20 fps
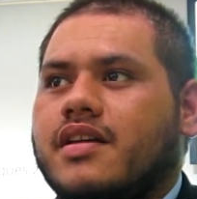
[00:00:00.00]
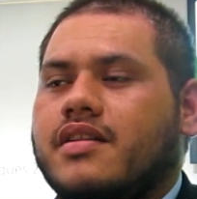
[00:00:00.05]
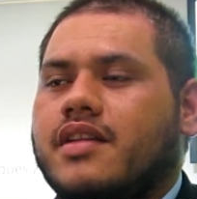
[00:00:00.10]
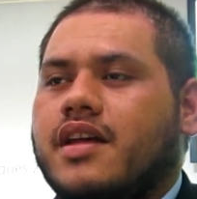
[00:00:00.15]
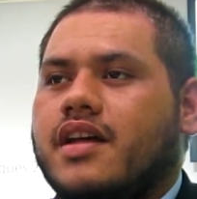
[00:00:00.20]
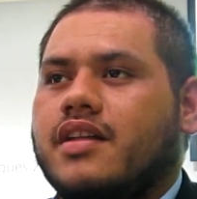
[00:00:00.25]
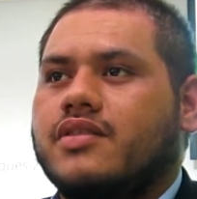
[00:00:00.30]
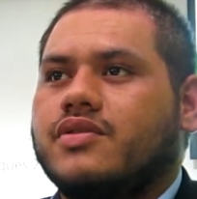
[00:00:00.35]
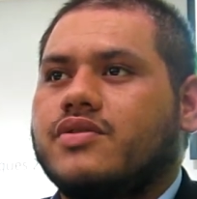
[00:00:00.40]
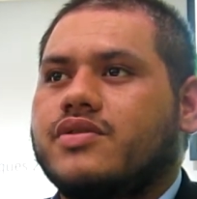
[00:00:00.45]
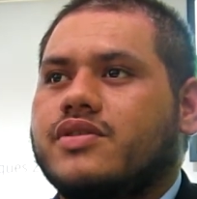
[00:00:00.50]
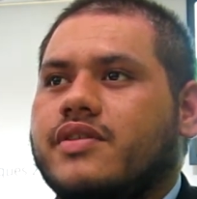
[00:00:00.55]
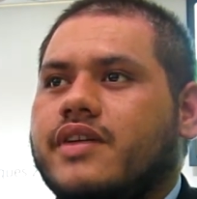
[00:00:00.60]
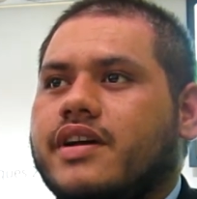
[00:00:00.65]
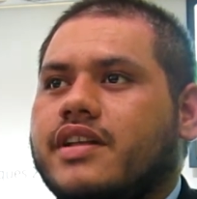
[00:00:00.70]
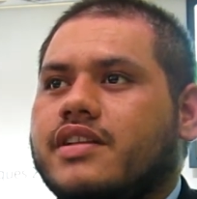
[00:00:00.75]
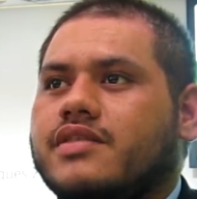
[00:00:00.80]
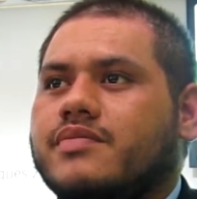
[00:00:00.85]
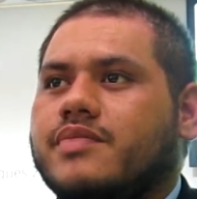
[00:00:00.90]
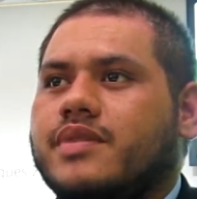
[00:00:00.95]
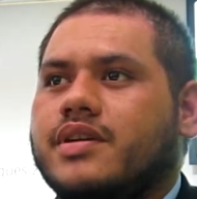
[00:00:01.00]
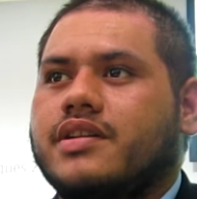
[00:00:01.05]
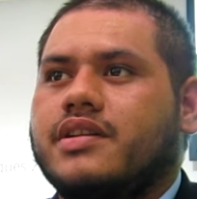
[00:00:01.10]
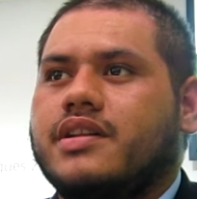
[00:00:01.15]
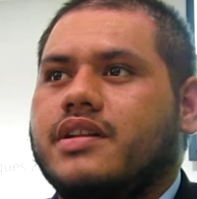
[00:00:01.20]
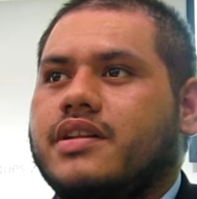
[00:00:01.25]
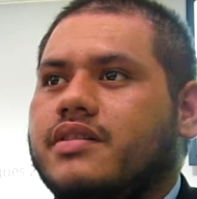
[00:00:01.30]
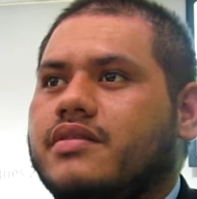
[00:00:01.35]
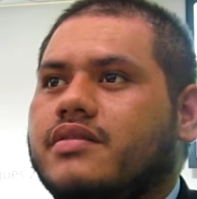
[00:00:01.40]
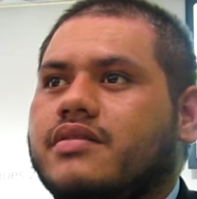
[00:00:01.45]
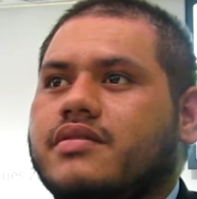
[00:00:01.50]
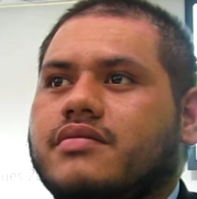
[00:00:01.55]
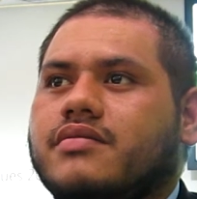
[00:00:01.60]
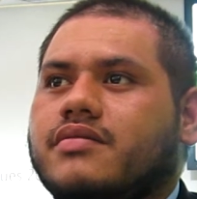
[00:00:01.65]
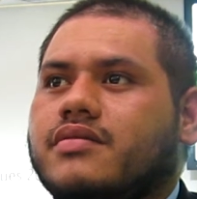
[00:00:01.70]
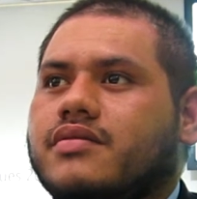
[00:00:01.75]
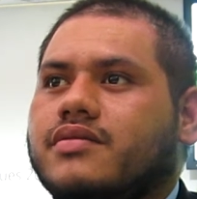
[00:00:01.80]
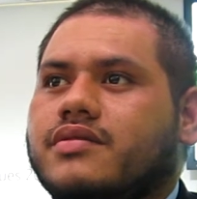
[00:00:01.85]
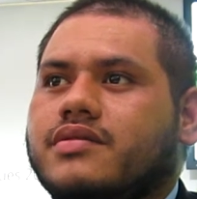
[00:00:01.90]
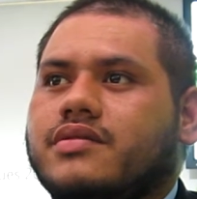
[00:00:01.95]
not lose our islands, but
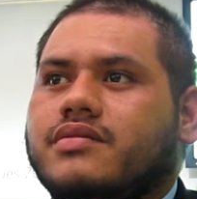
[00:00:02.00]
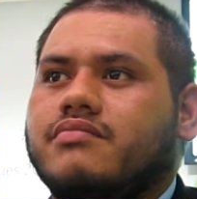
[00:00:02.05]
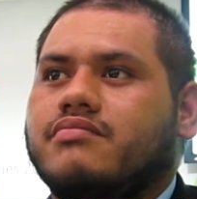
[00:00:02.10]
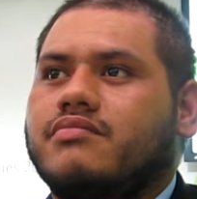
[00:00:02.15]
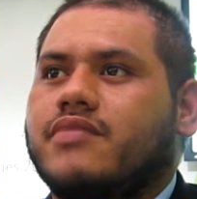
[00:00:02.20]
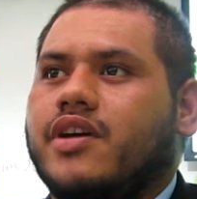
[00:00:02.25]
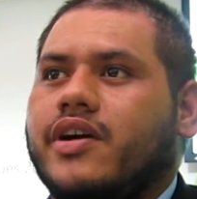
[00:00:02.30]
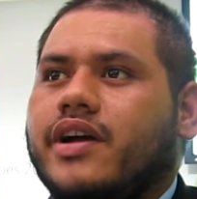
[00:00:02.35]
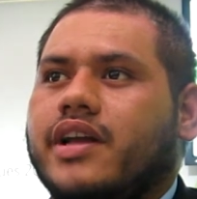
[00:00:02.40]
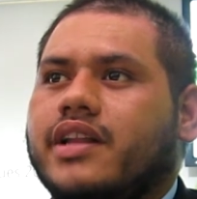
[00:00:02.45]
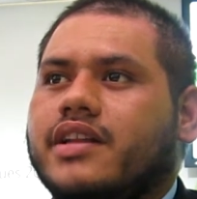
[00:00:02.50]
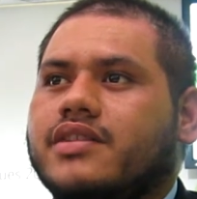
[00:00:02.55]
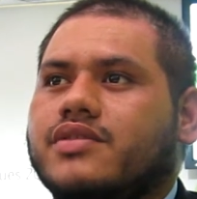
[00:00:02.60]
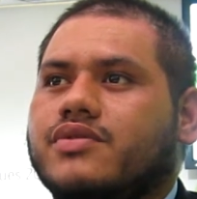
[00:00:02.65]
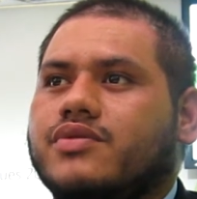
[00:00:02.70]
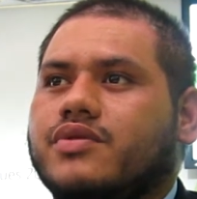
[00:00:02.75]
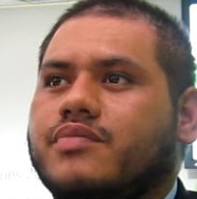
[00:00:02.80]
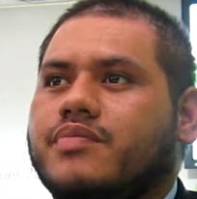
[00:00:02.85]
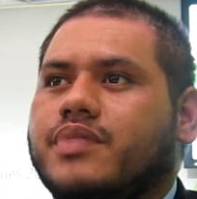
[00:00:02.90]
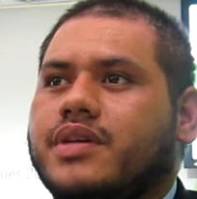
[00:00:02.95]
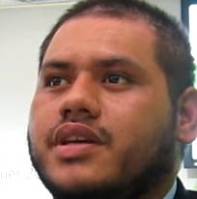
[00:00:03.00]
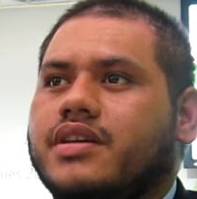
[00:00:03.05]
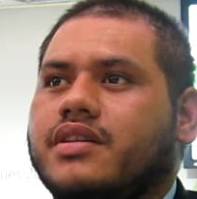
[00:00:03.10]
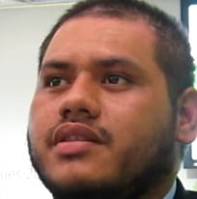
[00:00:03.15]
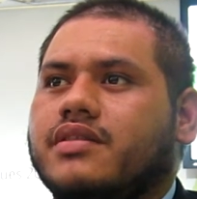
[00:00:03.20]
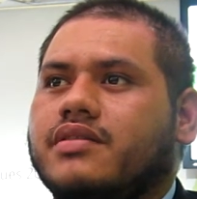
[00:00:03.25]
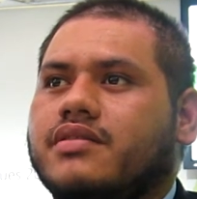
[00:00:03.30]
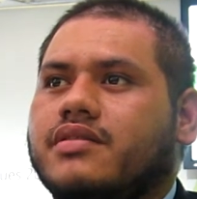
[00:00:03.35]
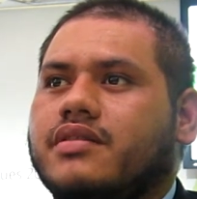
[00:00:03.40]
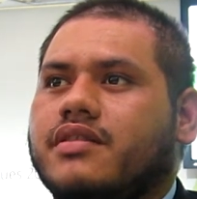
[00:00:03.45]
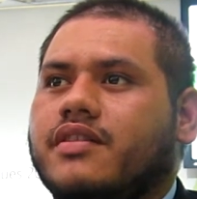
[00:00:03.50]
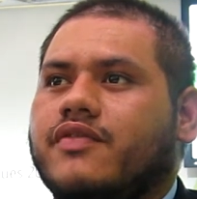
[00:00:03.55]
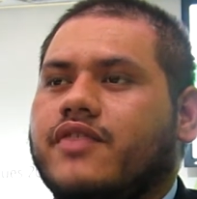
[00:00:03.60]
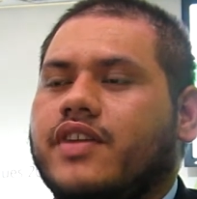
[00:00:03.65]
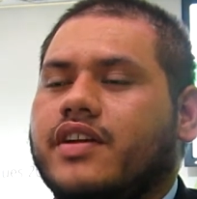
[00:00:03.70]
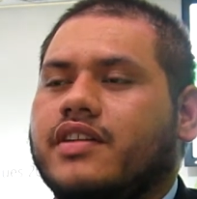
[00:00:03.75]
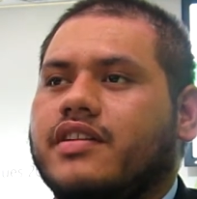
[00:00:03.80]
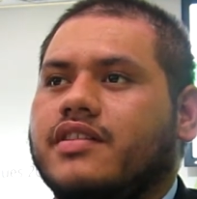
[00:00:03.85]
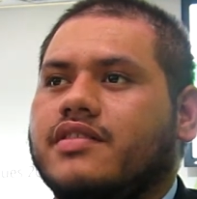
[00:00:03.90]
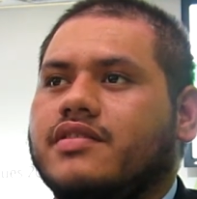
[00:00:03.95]
our islands would be
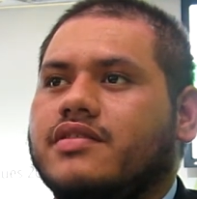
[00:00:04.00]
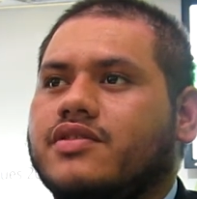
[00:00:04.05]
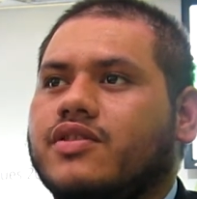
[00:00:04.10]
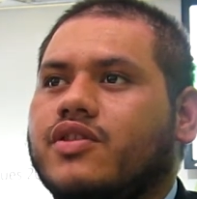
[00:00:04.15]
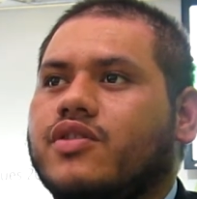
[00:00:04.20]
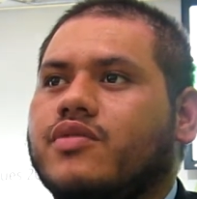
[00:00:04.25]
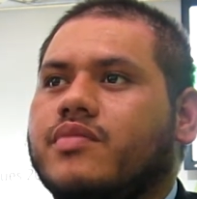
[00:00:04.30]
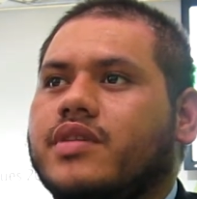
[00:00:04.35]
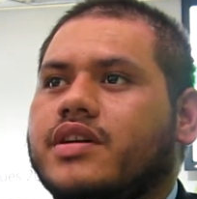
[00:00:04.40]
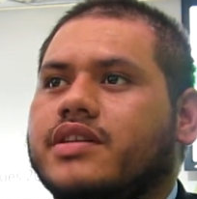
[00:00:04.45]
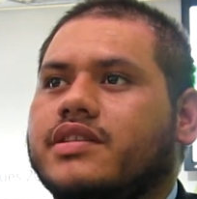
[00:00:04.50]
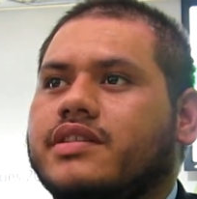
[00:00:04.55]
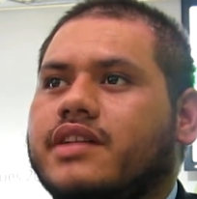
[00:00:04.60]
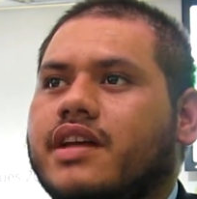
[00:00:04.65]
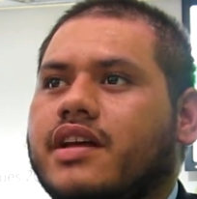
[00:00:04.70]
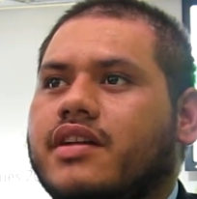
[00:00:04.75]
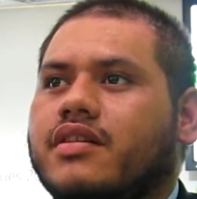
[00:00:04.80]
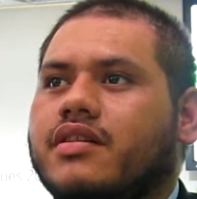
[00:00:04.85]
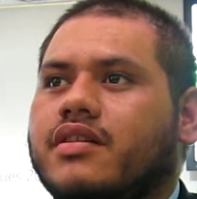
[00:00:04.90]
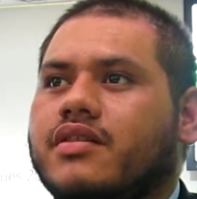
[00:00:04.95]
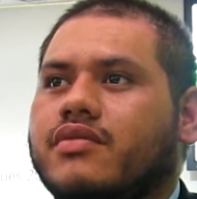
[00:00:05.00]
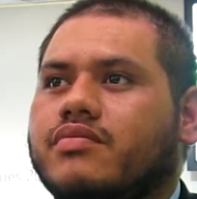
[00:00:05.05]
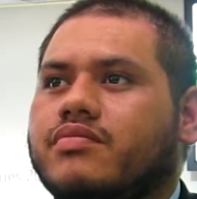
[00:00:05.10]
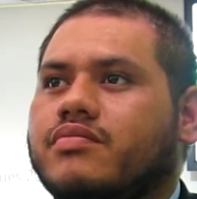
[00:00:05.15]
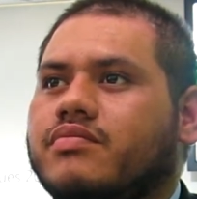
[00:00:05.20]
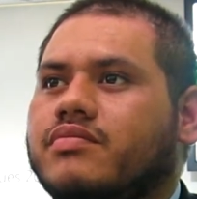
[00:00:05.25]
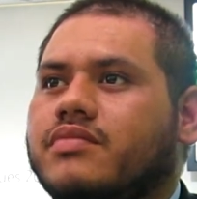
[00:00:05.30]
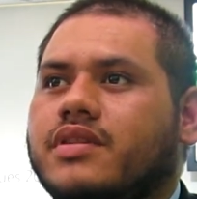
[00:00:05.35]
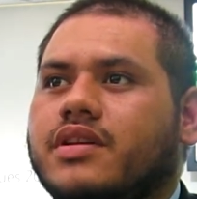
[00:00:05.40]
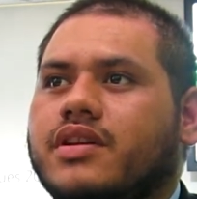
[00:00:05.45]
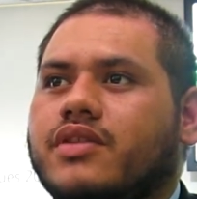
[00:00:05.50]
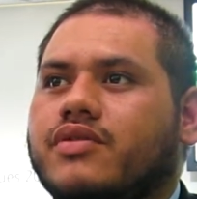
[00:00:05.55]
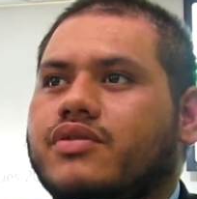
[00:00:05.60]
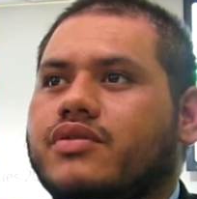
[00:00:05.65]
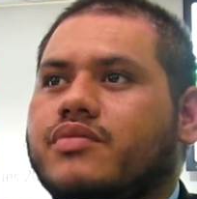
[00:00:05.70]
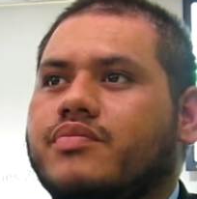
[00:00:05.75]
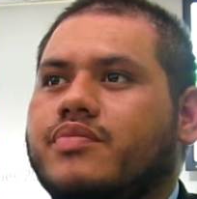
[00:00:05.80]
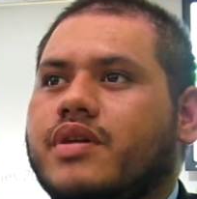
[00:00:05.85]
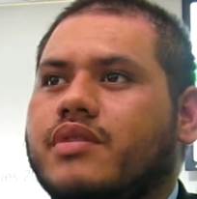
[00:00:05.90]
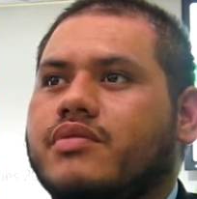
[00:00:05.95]
affected so much that it
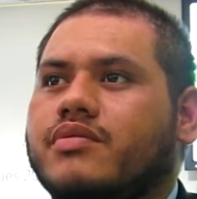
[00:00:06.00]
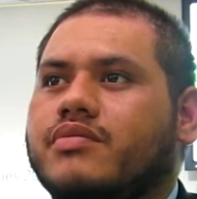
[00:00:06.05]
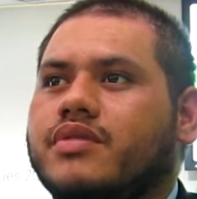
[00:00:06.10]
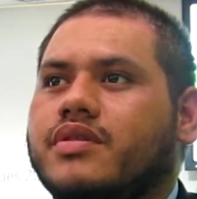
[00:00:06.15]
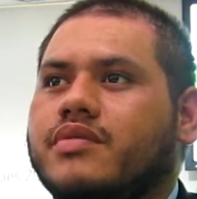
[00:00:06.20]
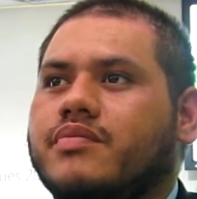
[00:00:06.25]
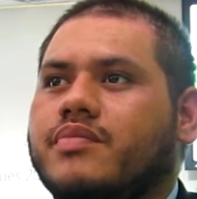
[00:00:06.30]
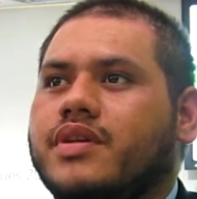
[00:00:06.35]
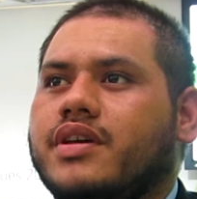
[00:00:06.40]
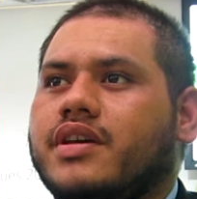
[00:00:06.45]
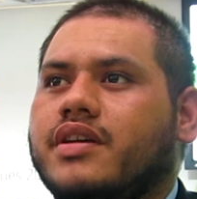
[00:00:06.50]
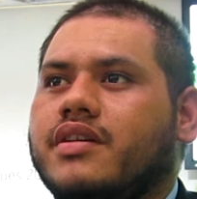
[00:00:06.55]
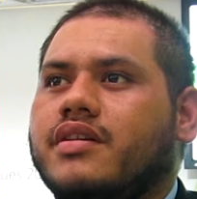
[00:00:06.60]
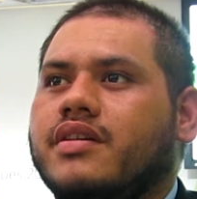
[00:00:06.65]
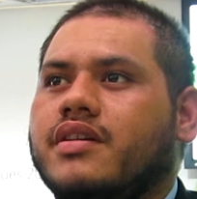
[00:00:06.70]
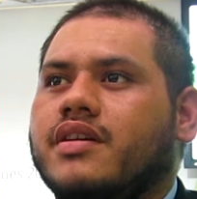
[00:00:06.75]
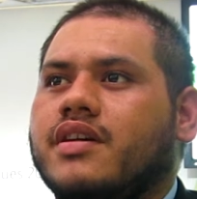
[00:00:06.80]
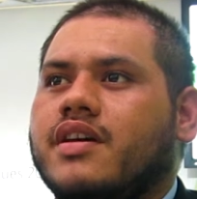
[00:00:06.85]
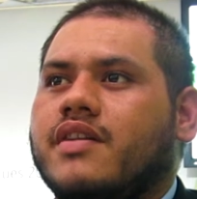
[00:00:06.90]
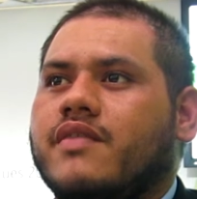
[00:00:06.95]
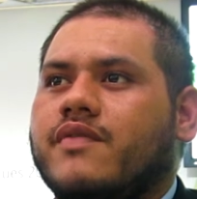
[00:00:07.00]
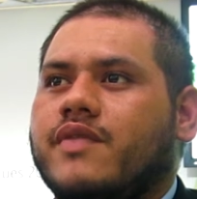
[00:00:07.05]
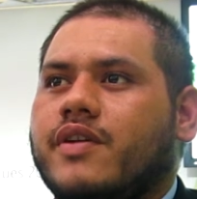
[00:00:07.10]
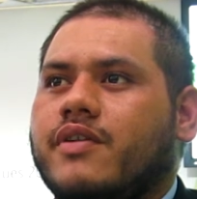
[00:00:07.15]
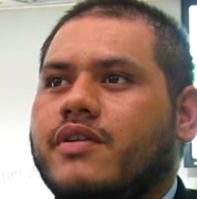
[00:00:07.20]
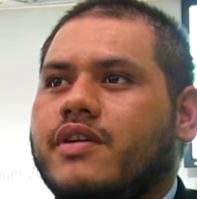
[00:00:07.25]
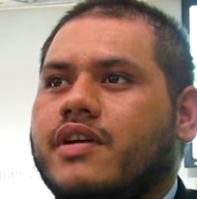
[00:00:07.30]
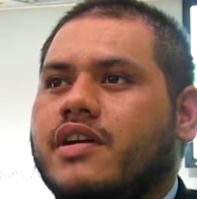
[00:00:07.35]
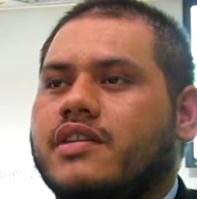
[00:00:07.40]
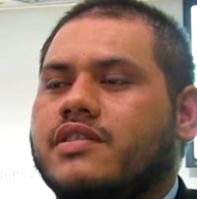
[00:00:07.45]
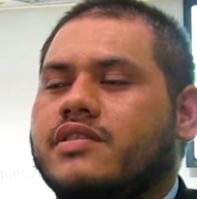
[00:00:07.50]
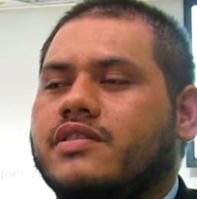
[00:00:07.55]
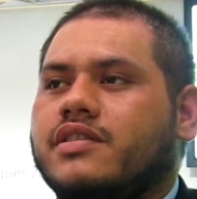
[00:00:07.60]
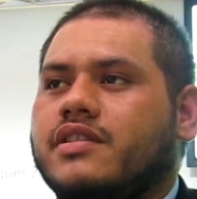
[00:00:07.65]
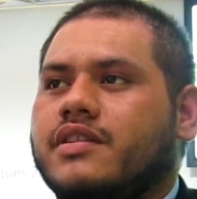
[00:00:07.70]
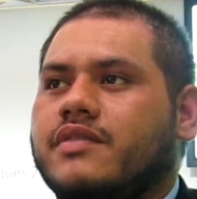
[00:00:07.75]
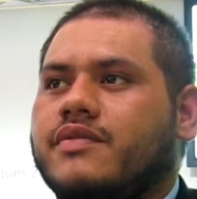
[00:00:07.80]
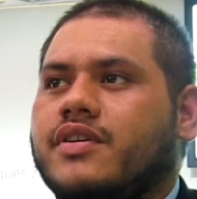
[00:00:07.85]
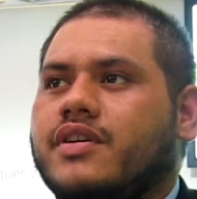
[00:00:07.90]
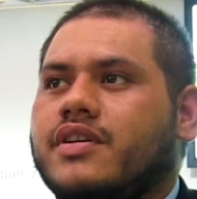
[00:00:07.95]
will probably be very hard to
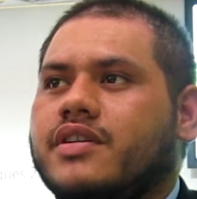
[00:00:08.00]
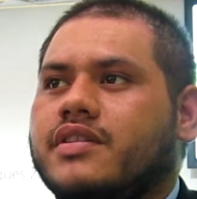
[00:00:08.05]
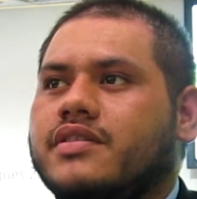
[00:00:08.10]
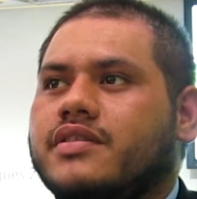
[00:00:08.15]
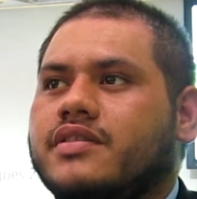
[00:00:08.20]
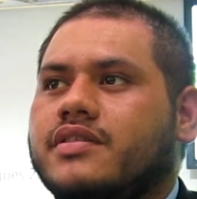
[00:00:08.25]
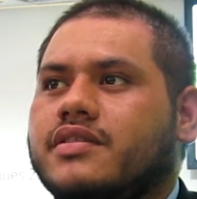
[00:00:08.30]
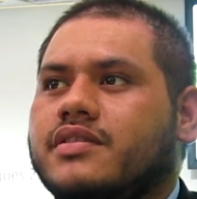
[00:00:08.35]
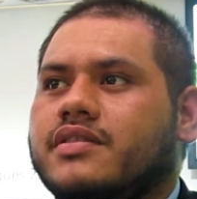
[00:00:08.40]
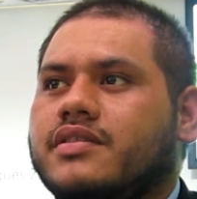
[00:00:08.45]
live on,